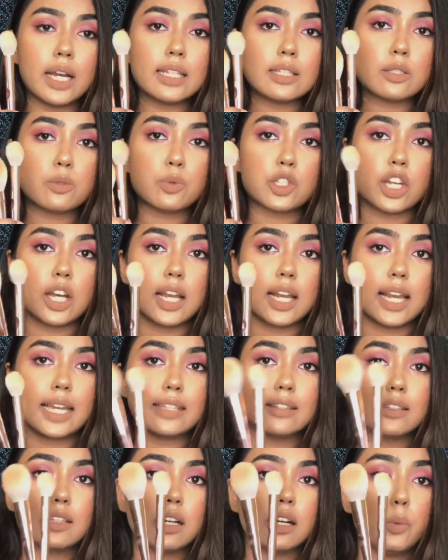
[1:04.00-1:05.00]
ones which are
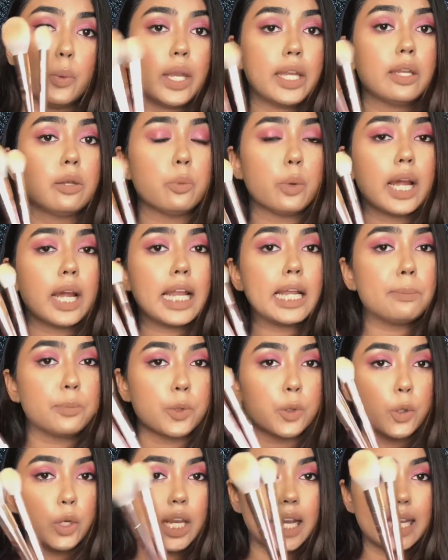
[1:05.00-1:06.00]
like the WetNWild
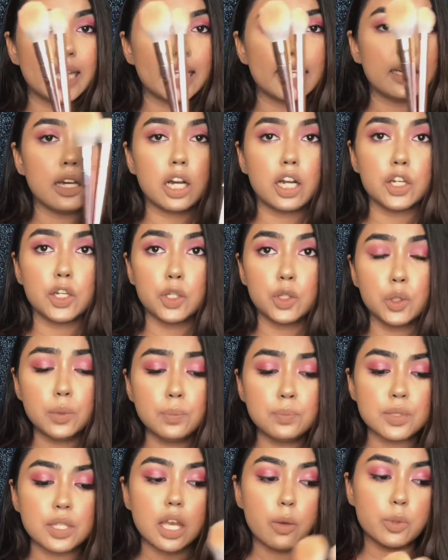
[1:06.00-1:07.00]
proline
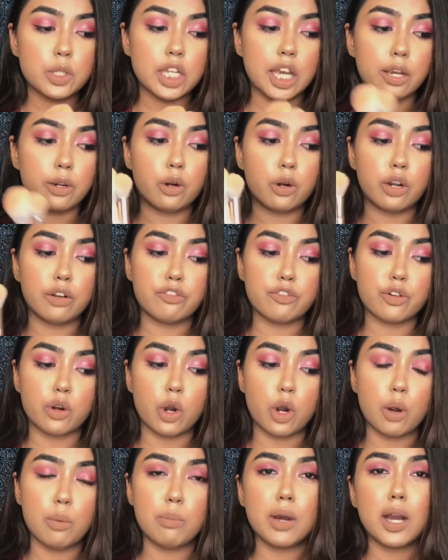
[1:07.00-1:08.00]
dupes which I got
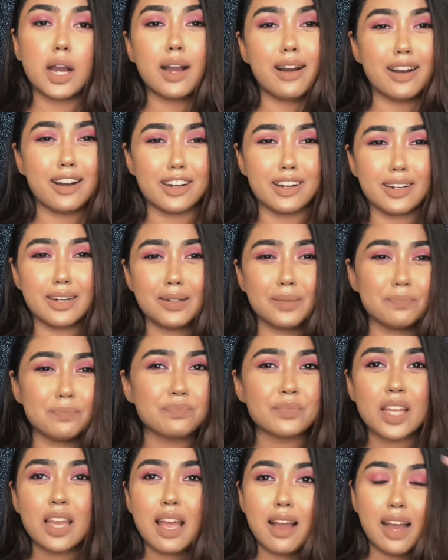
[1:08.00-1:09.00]
from
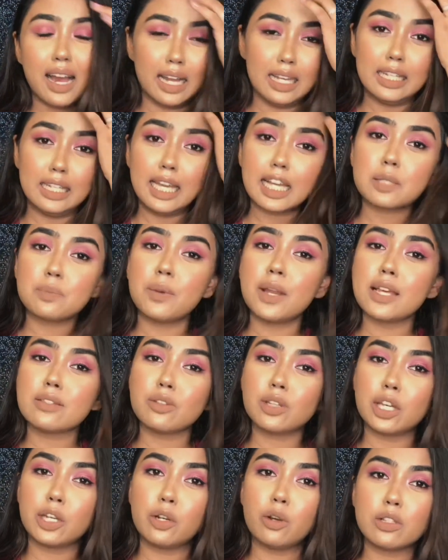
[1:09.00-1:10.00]

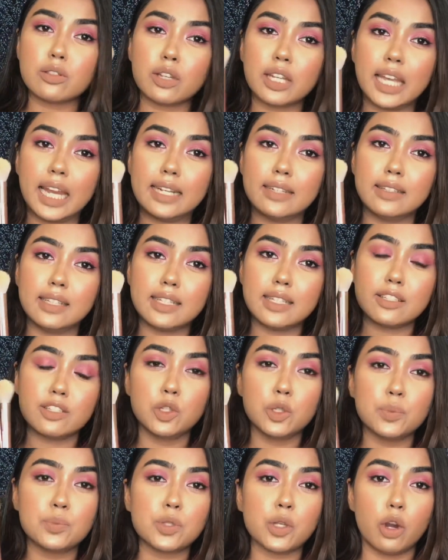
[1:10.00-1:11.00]
AliExpress. You can also get these
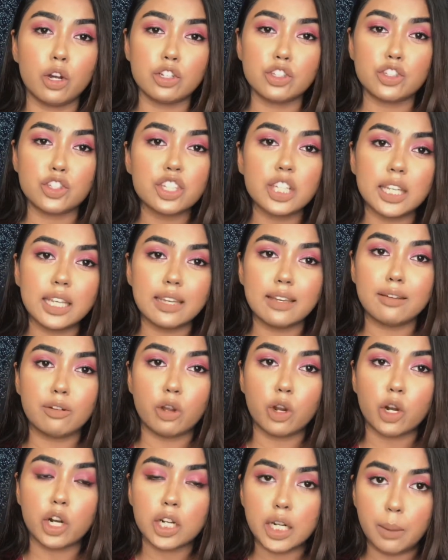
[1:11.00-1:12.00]
dupes on
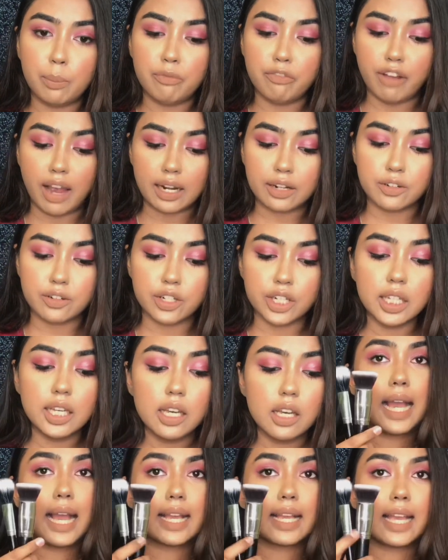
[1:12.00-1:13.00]
Shein or Club
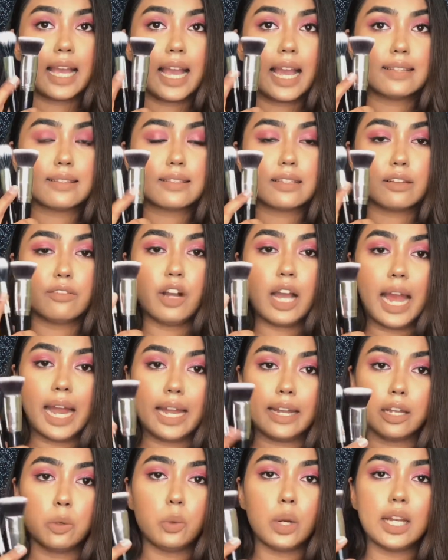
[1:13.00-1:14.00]
Factory. Black and silver
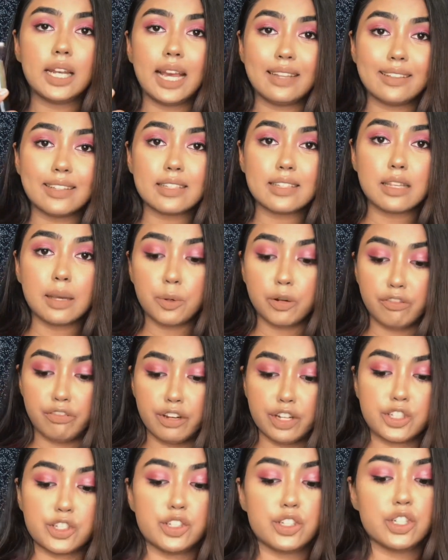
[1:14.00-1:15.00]
handle one, and these are
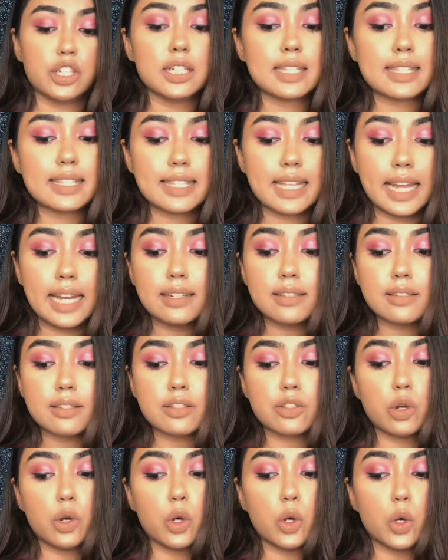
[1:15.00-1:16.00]
professional
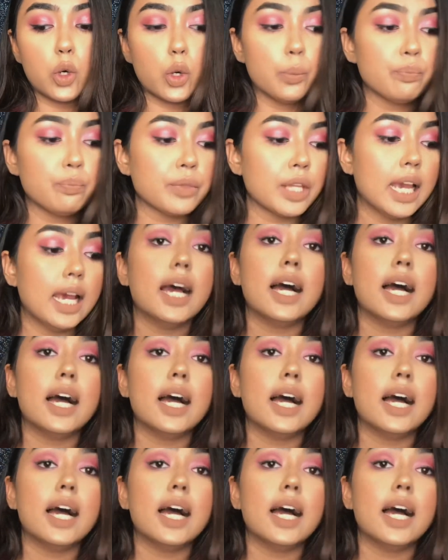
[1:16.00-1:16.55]
sets. So